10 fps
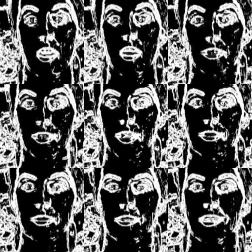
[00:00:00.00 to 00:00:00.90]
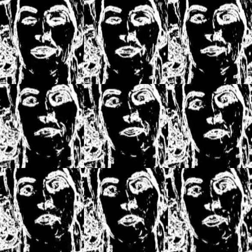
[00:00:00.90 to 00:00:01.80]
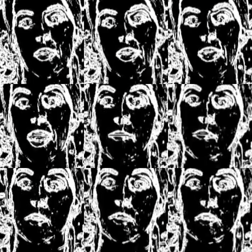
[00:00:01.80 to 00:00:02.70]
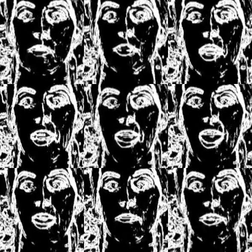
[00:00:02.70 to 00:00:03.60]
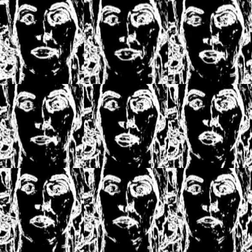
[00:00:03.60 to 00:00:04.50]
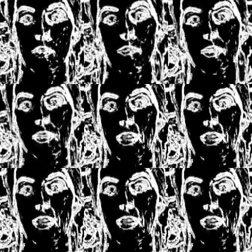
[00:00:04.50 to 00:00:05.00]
octates refer to the 8 mojos that have the same discernment